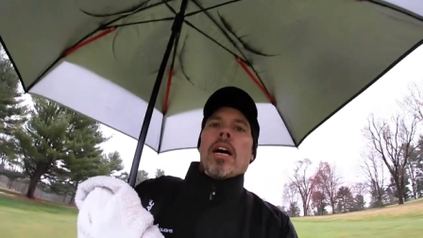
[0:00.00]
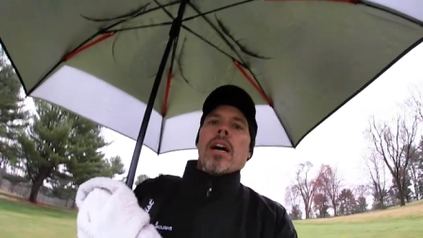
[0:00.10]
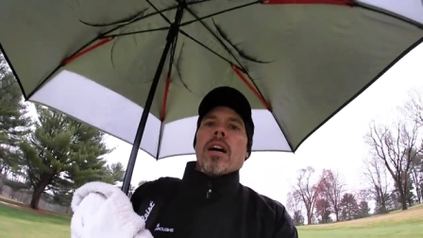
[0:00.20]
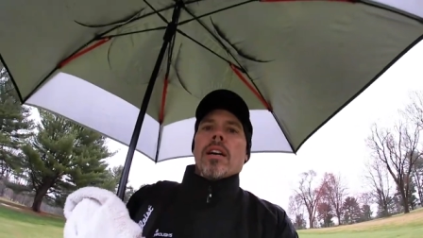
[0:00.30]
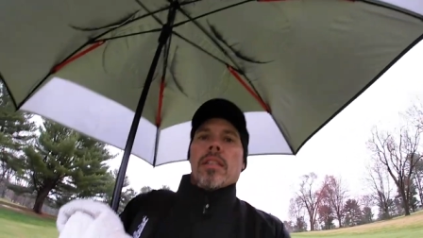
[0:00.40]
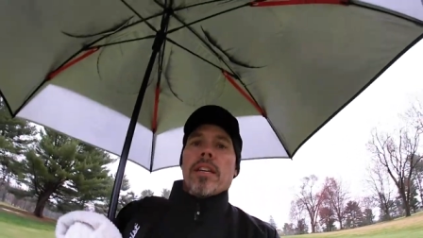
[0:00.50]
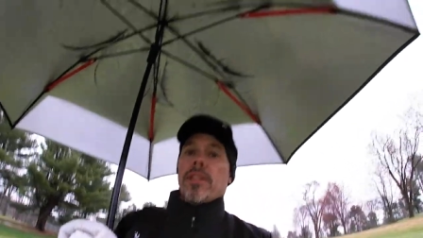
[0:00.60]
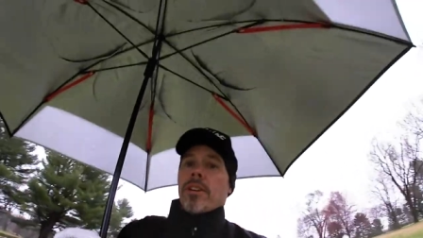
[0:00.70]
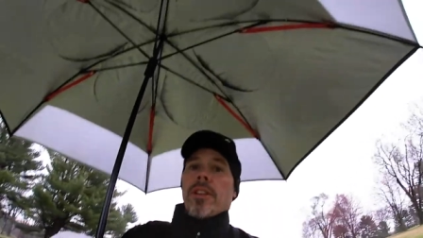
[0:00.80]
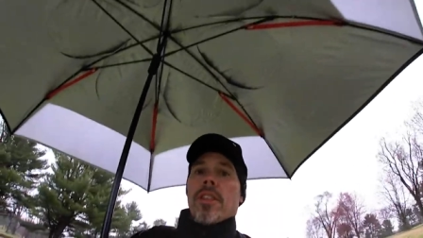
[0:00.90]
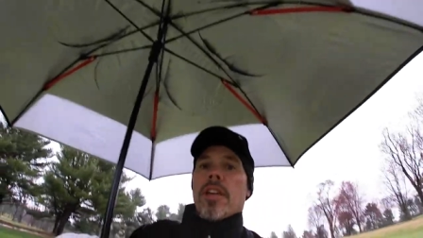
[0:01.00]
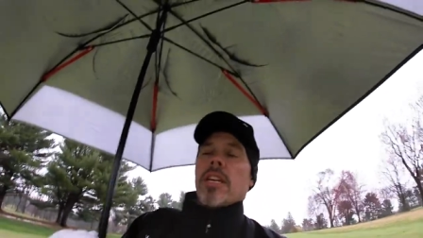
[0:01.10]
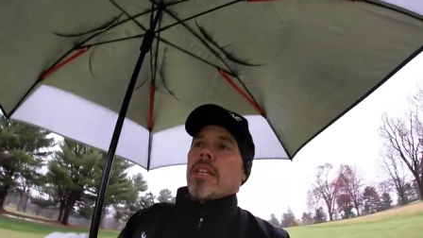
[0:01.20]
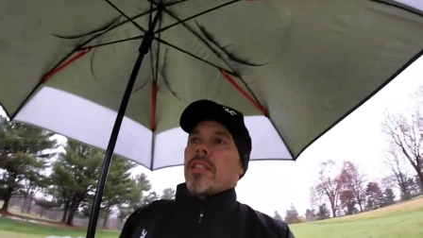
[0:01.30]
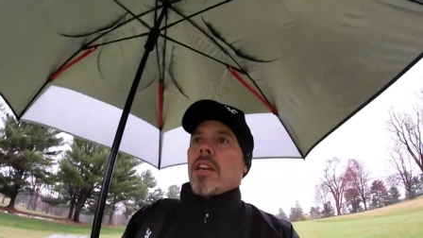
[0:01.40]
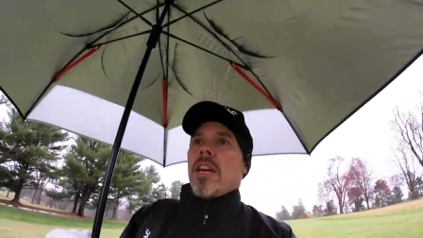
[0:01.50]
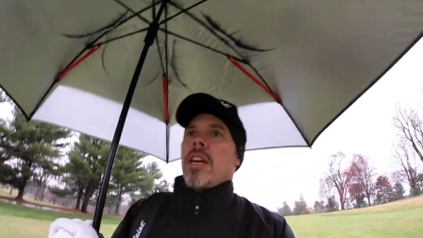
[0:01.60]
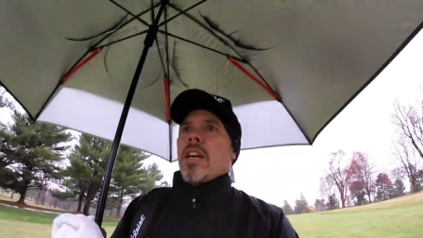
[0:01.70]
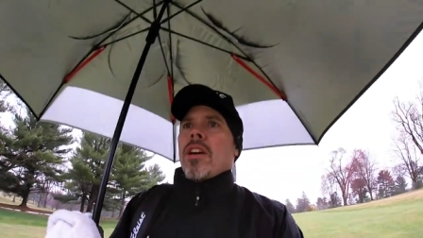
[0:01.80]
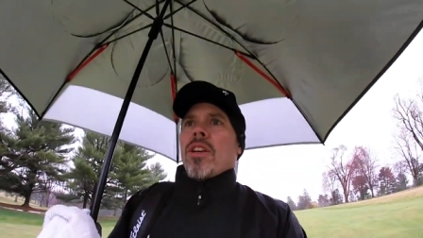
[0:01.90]
Uh, another good thing is
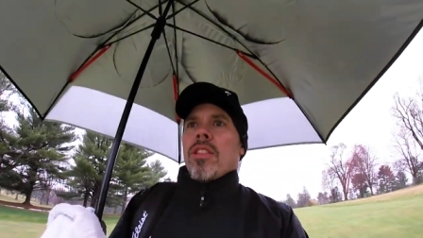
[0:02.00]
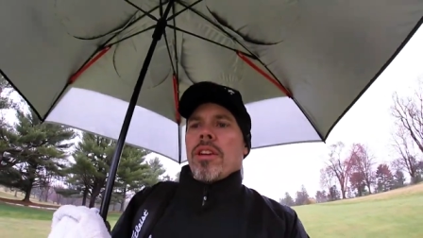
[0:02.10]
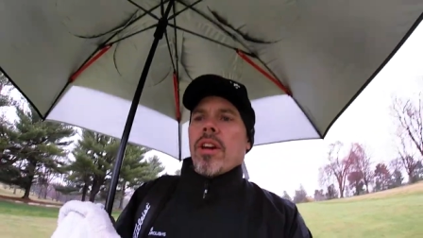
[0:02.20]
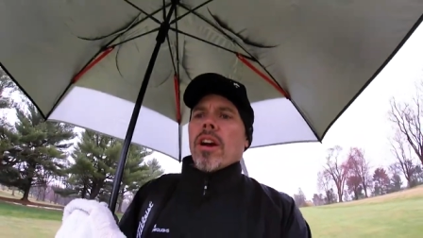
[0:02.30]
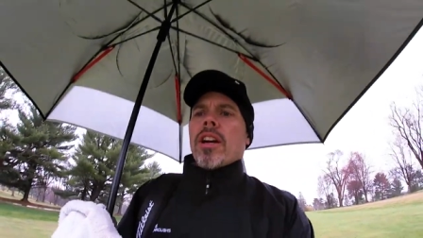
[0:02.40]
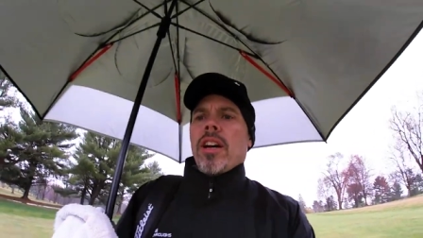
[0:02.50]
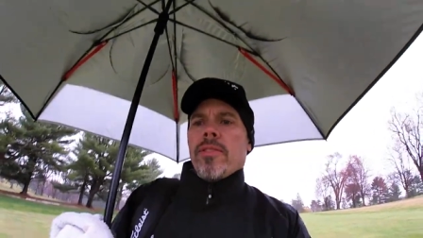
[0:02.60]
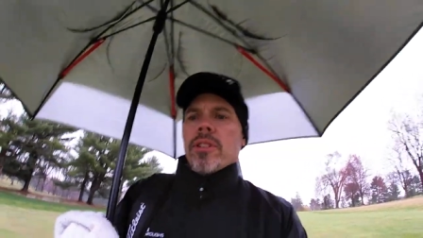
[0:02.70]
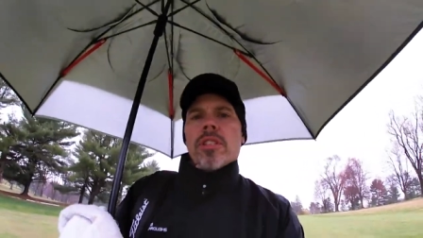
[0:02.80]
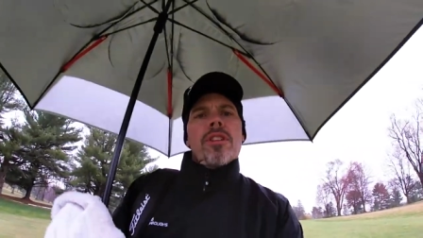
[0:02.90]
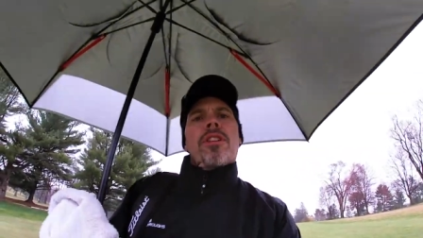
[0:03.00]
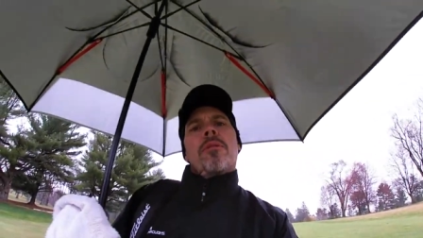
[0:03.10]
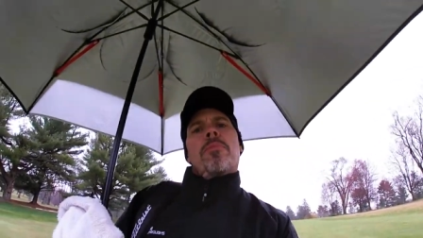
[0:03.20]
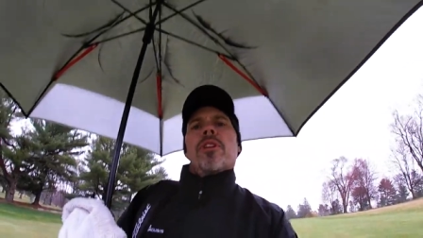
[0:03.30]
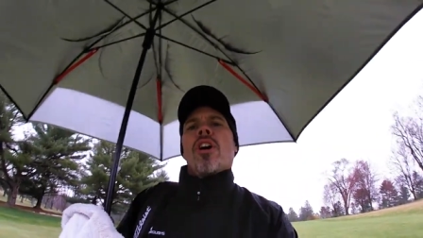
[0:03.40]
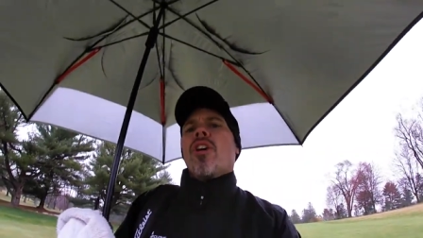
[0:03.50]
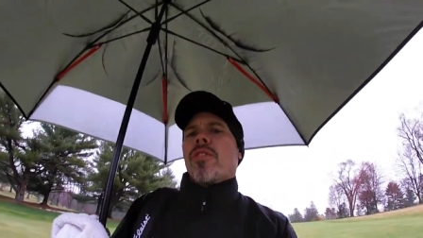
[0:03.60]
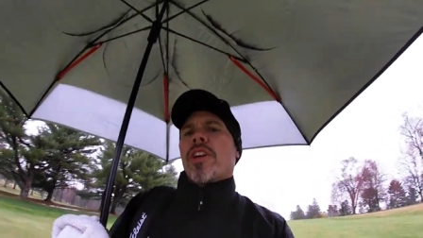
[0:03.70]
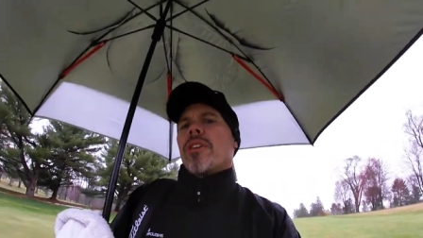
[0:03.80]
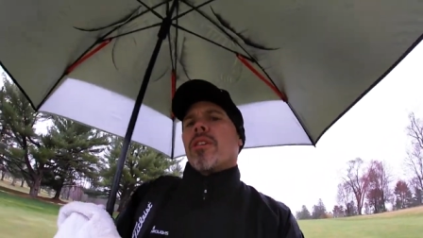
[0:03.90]
there are covers that you can put
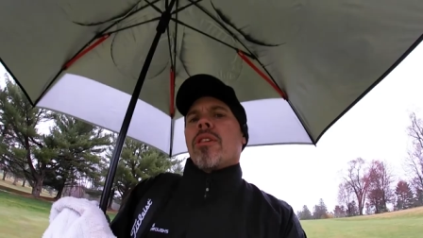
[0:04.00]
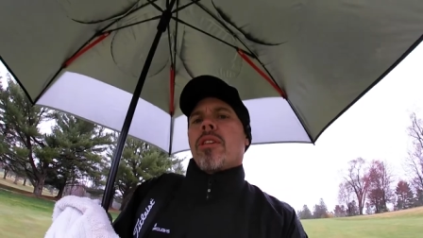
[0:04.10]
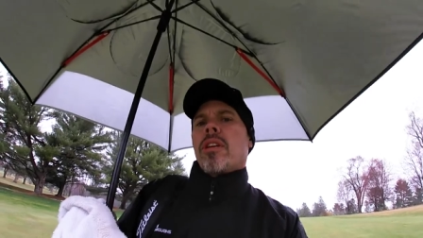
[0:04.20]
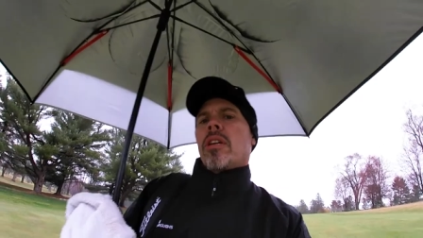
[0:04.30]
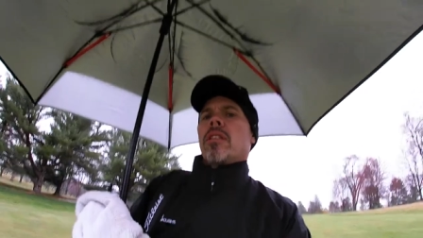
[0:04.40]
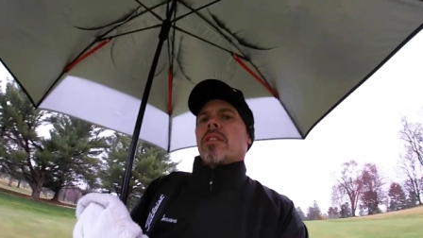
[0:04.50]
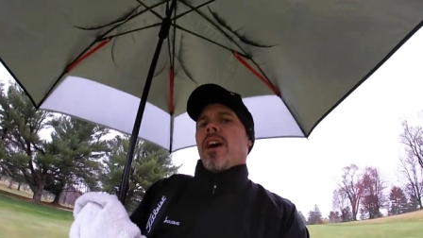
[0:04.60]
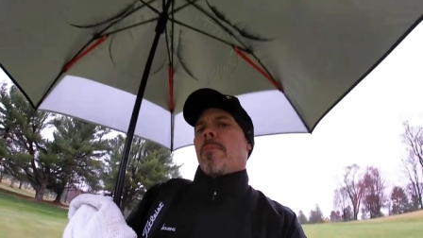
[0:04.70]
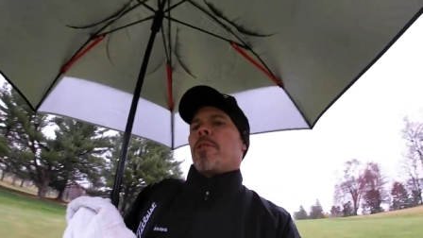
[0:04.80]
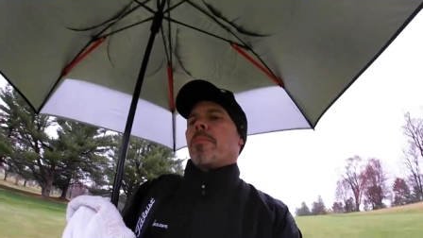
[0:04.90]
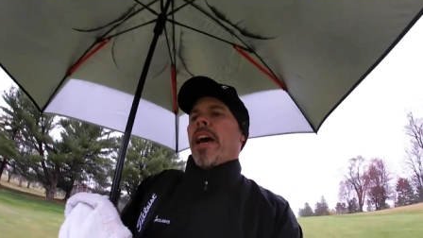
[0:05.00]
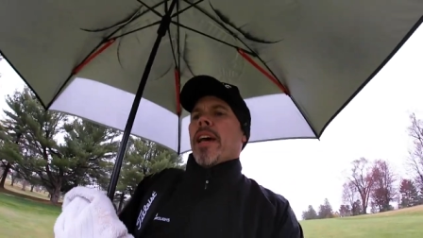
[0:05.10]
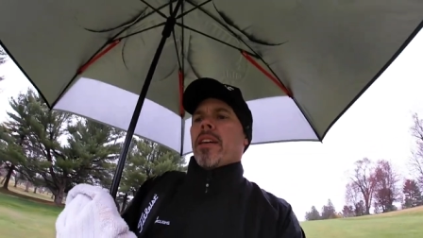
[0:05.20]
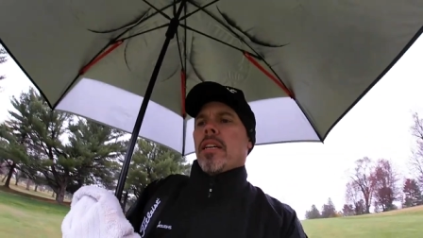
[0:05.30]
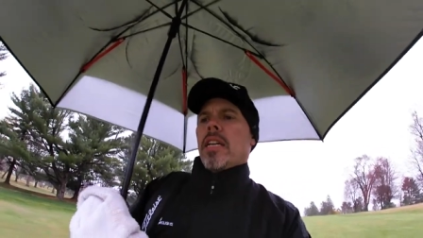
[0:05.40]
over your the top of your bag.